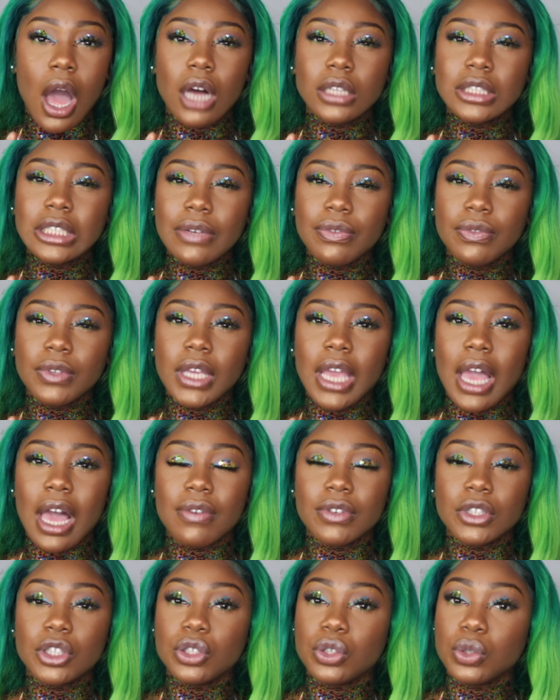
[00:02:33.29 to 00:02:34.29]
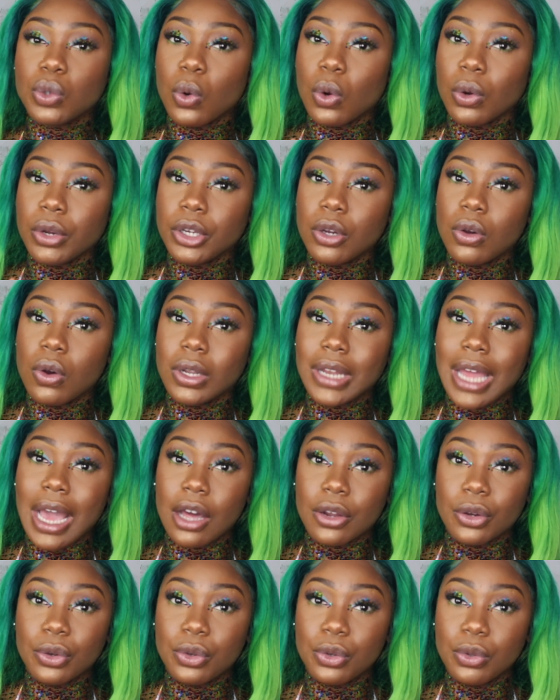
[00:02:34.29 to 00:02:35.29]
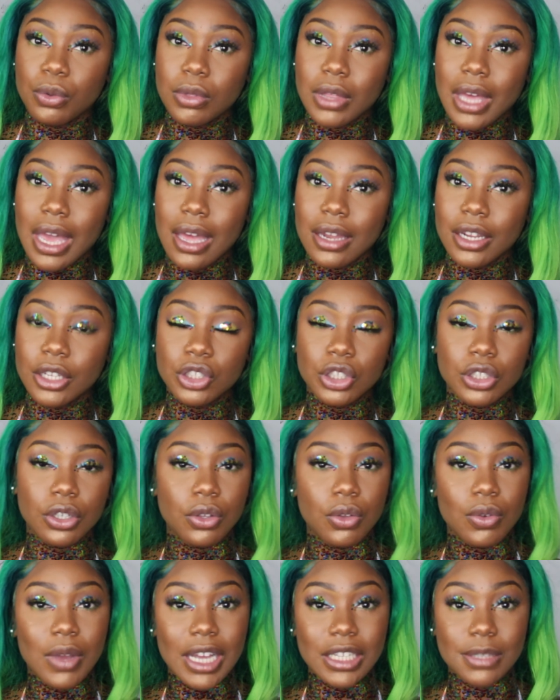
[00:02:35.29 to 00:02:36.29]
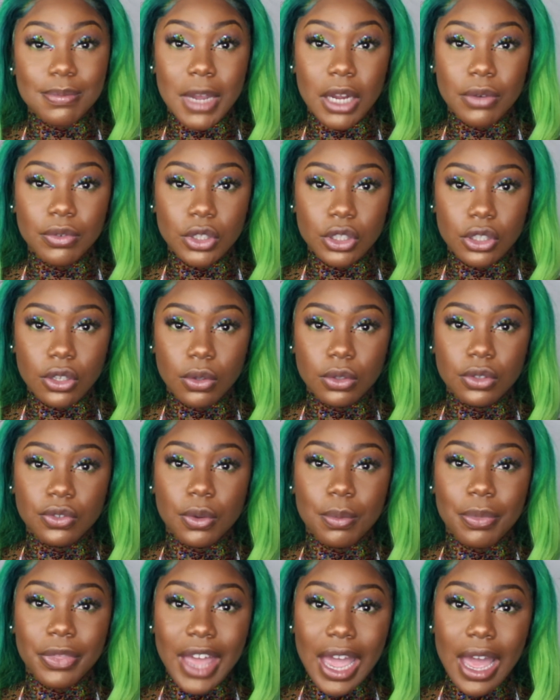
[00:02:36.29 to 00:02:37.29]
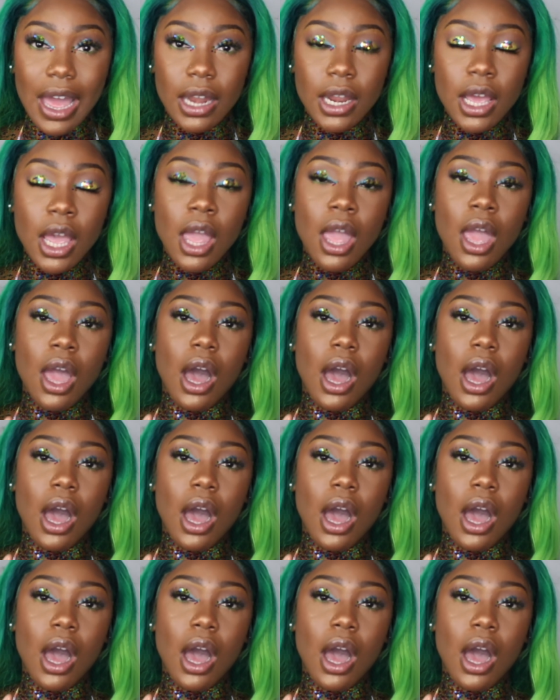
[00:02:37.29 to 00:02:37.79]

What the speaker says: I'll definitely have a tutorial on how to do that and show you guys my results from that.